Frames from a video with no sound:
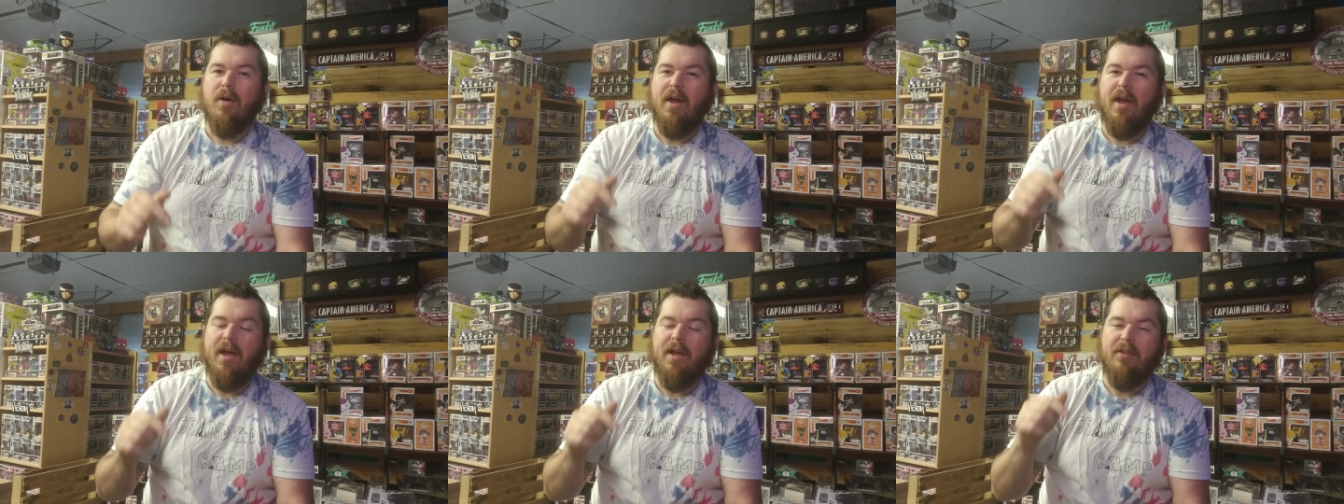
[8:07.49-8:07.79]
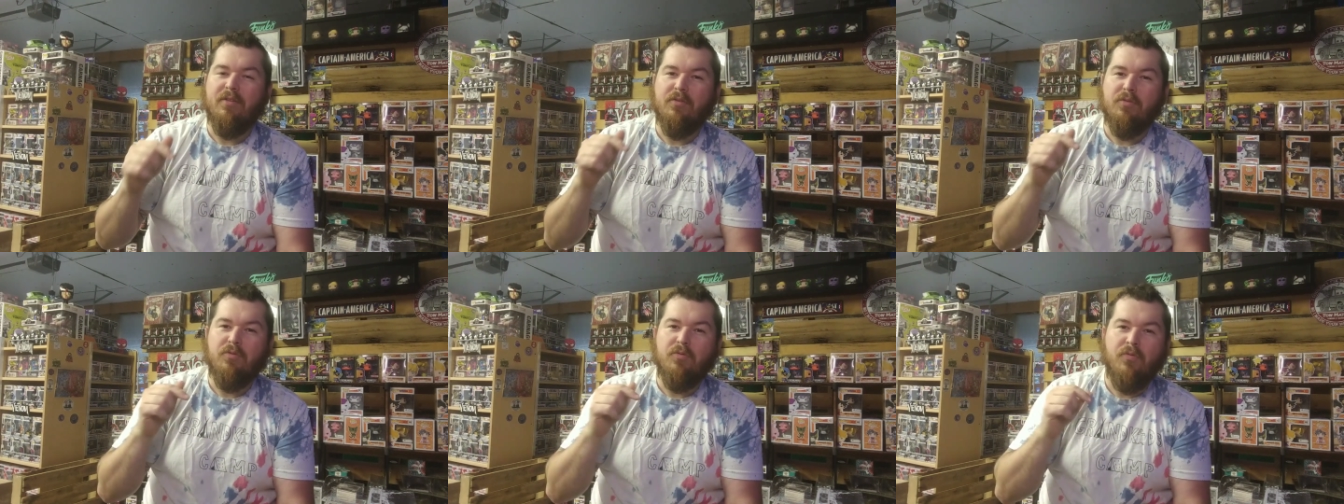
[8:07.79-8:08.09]

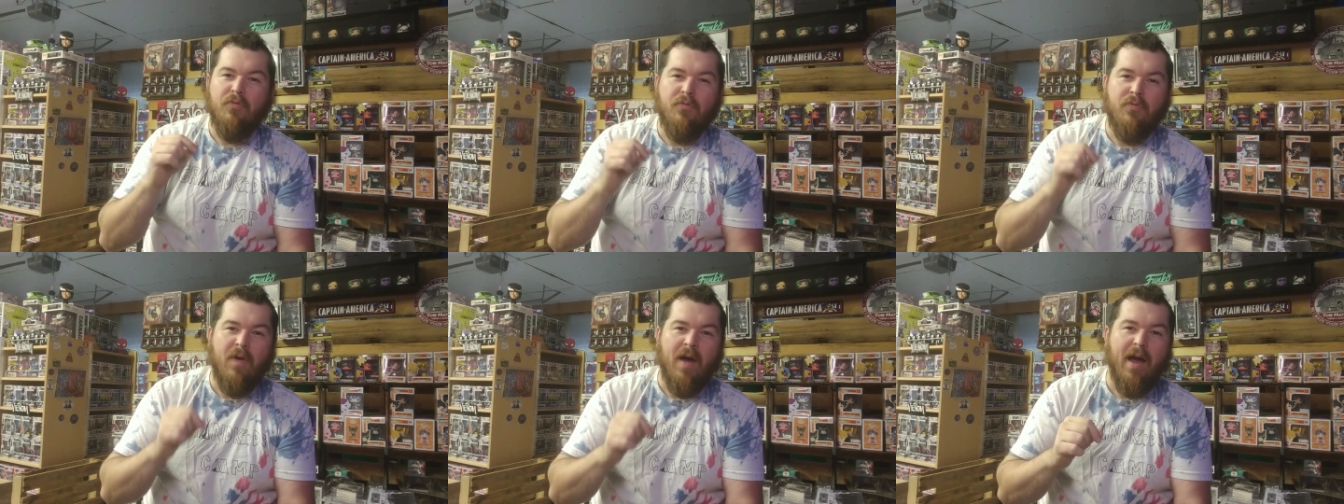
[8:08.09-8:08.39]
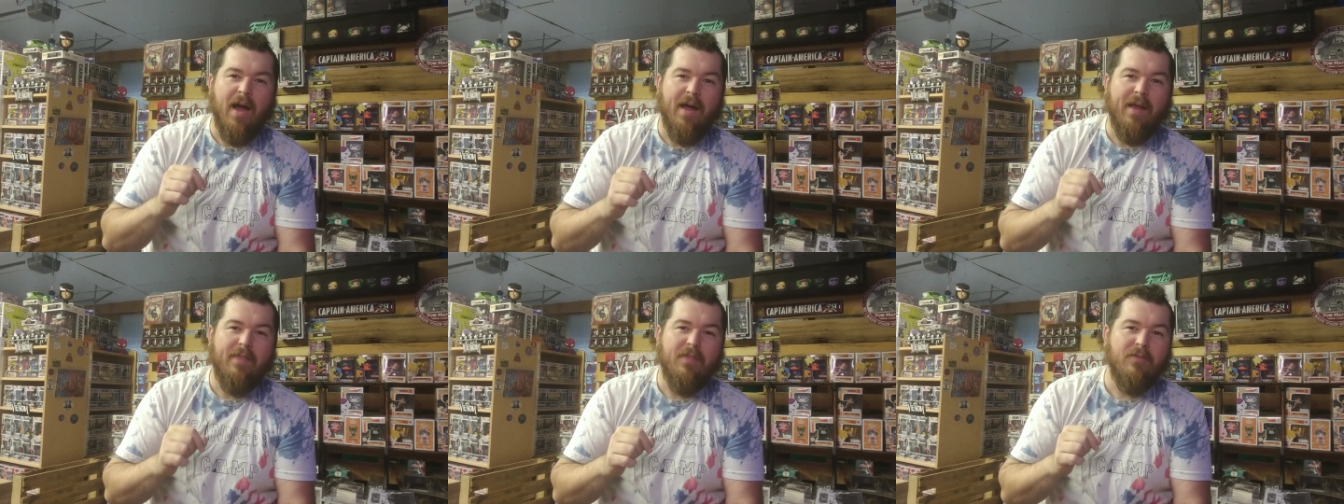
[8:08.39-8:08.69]
and
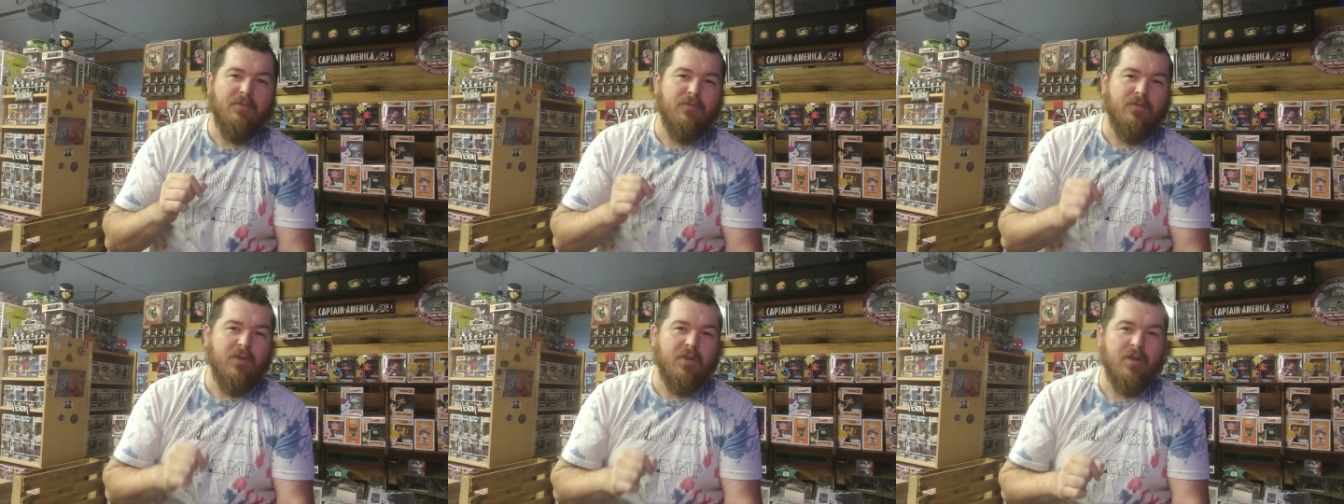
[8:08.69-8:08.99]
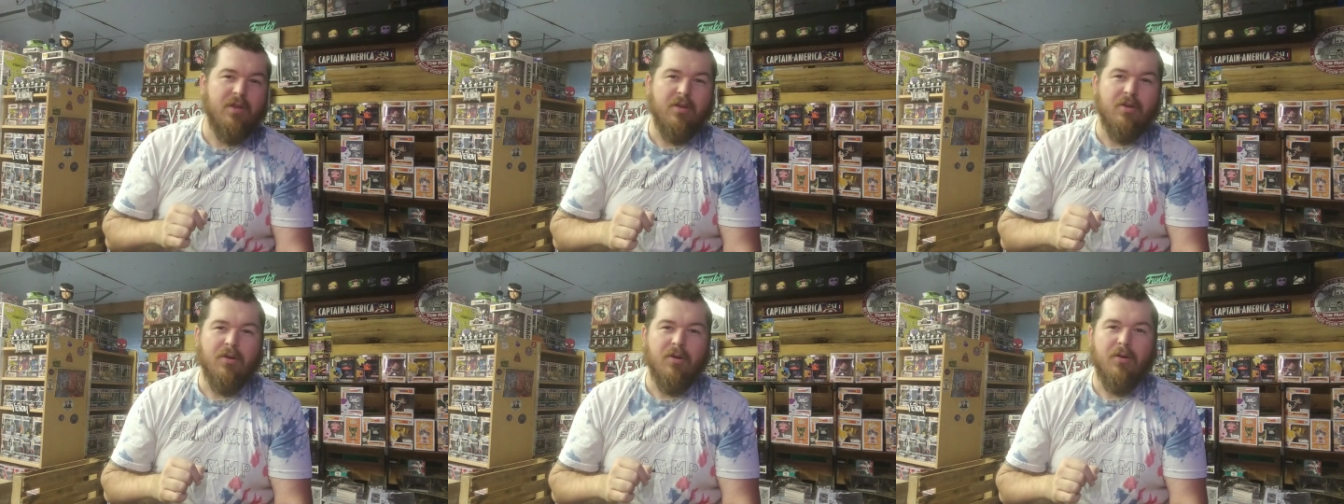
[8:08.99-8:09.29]
find the
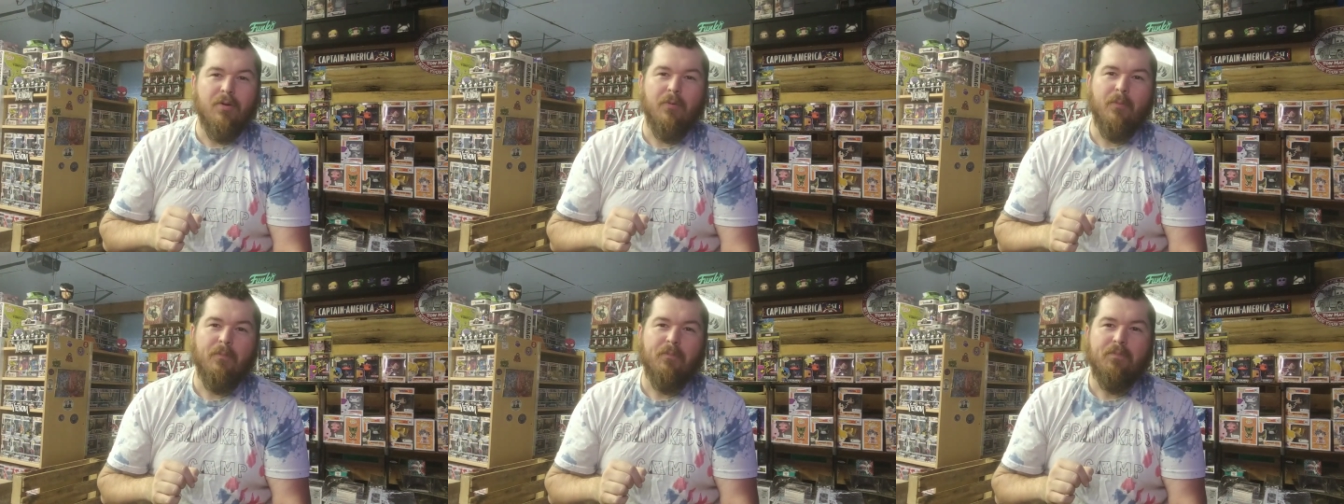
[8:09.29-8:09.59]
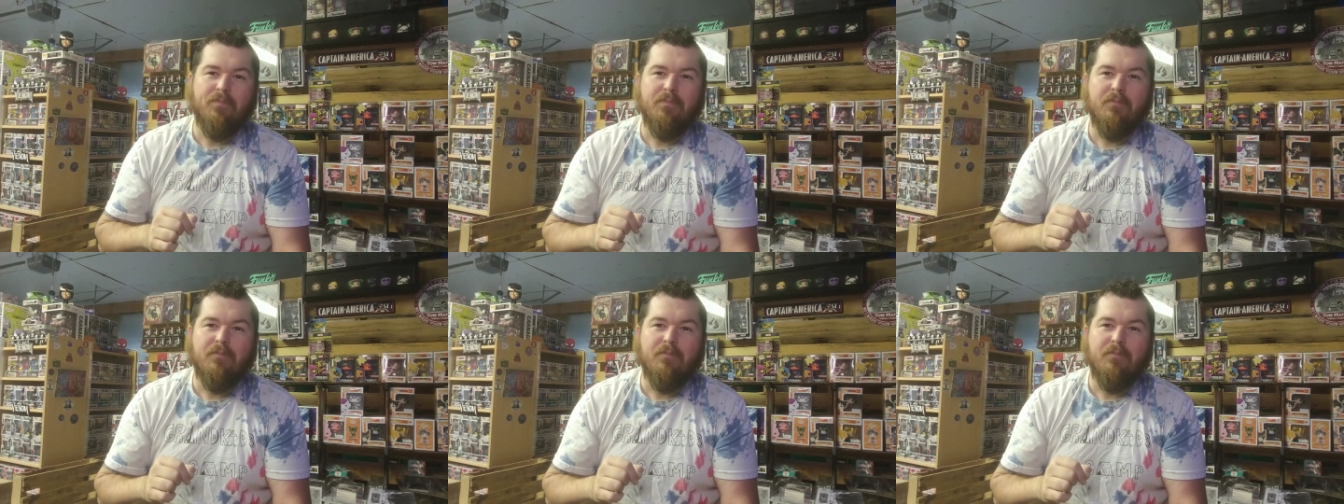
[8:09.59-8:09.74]
video